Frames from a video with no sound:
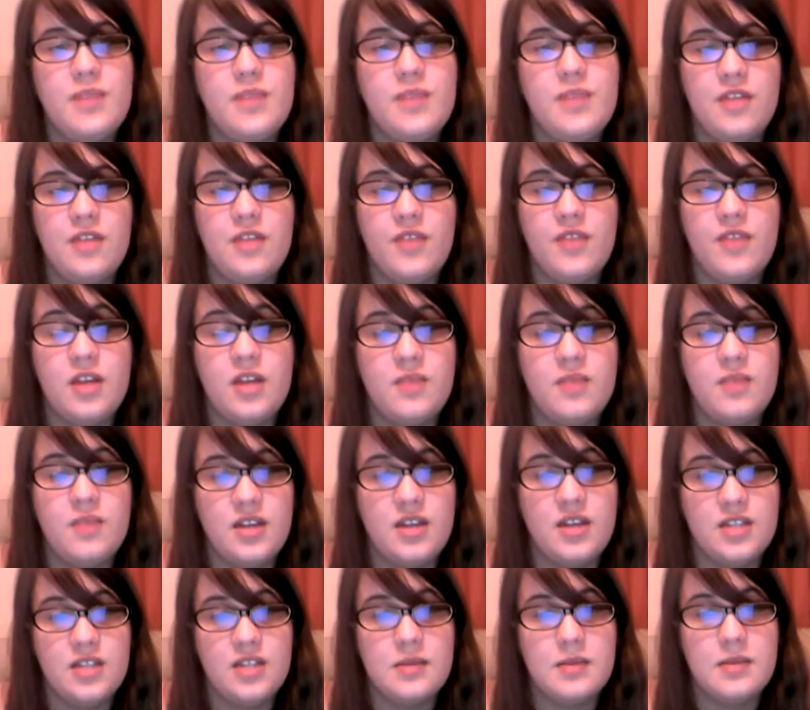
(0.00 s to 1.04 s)
benefit and be
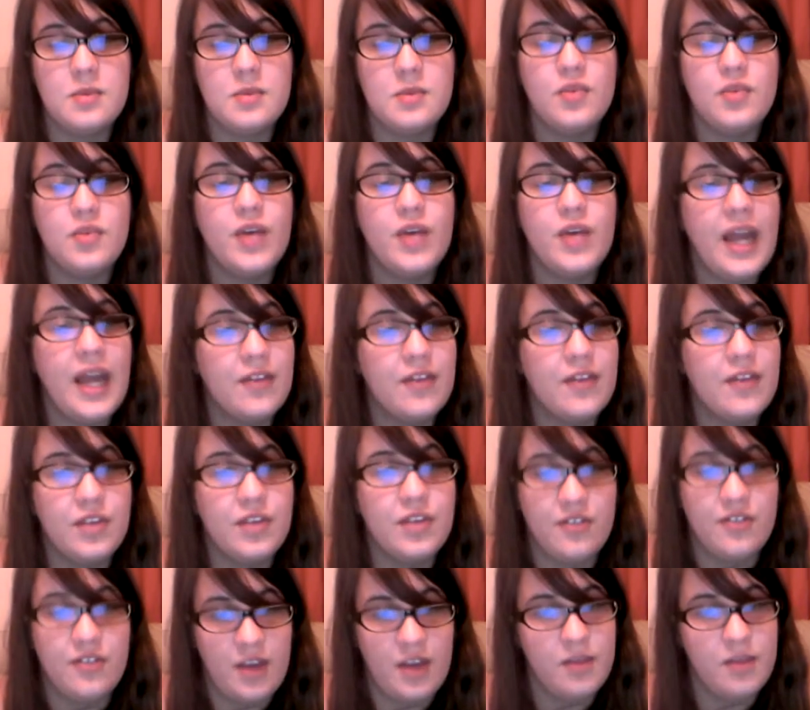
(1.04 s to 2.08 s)
acceptable for
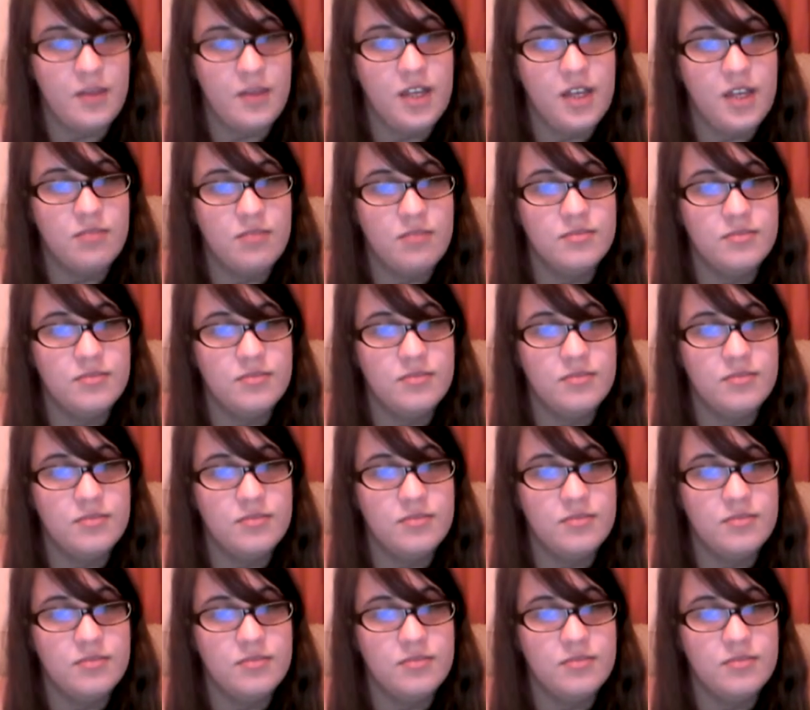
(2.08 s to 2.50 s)
every family.